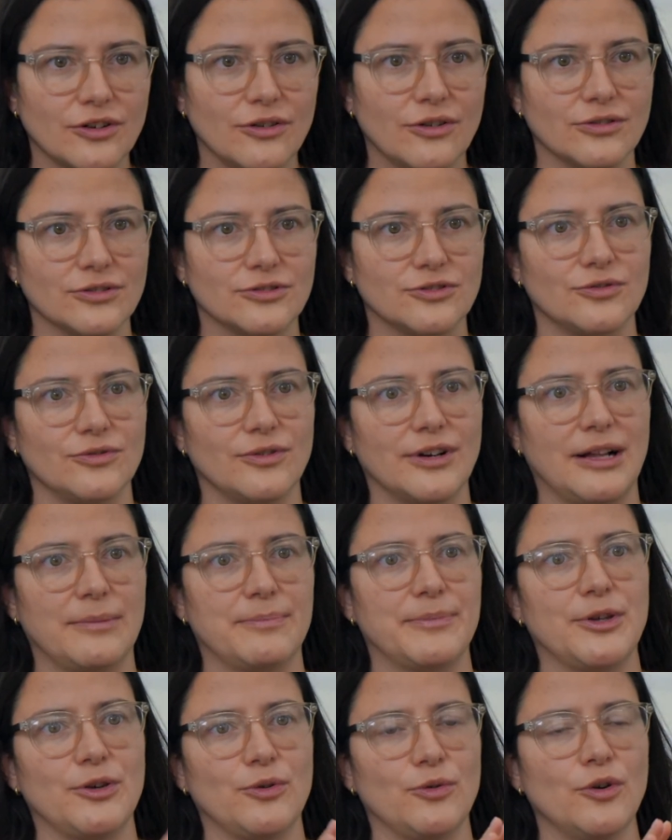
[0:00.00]
or to
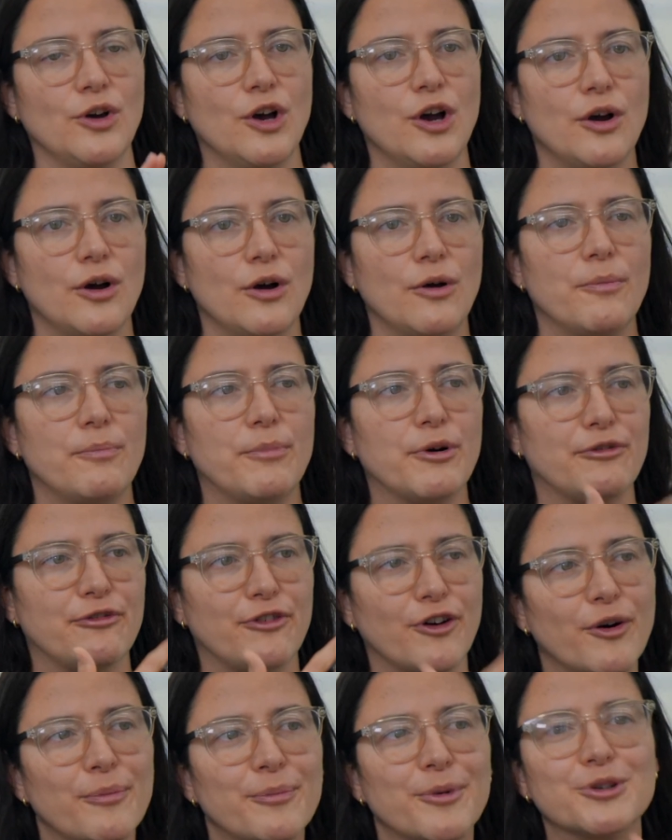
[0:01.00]
help you
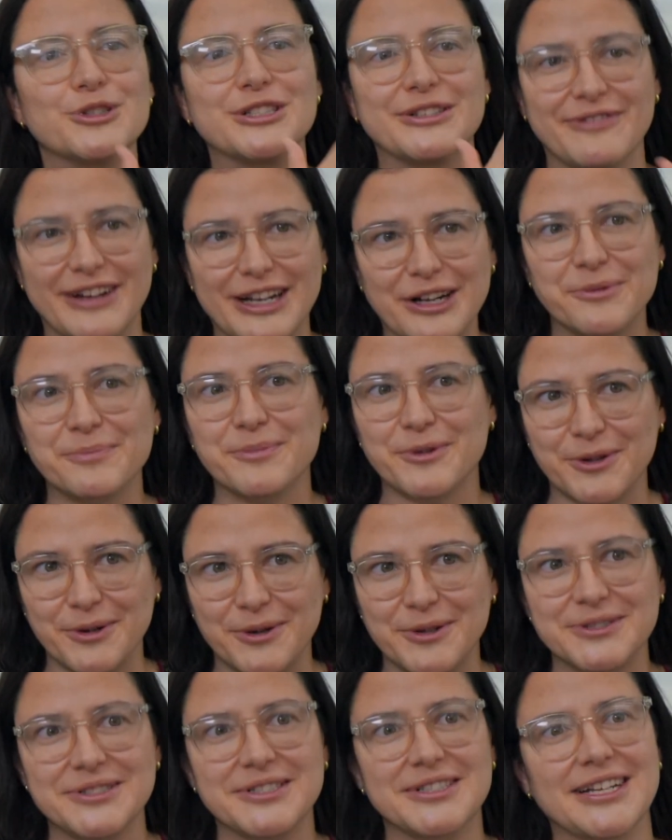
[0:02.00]
perform or develop
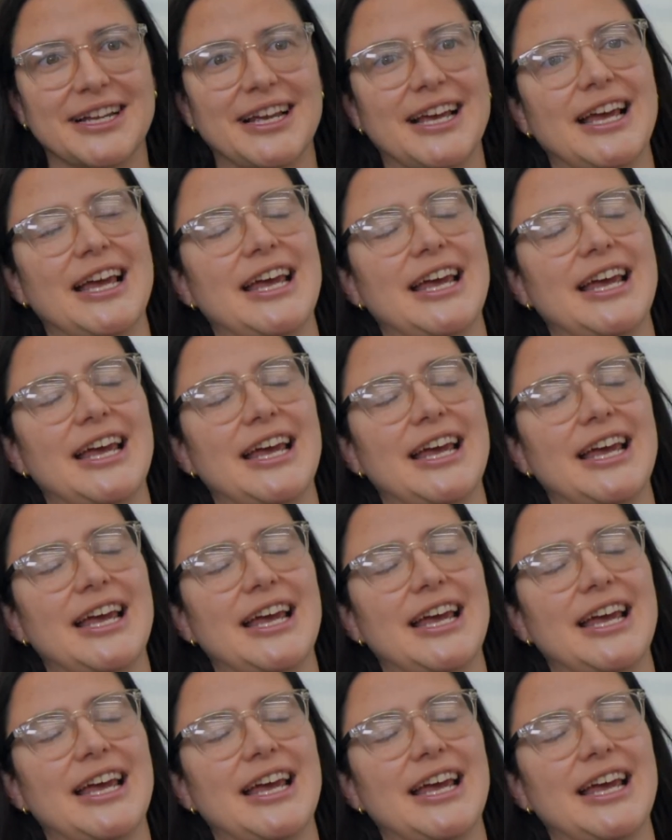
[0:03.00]
thought,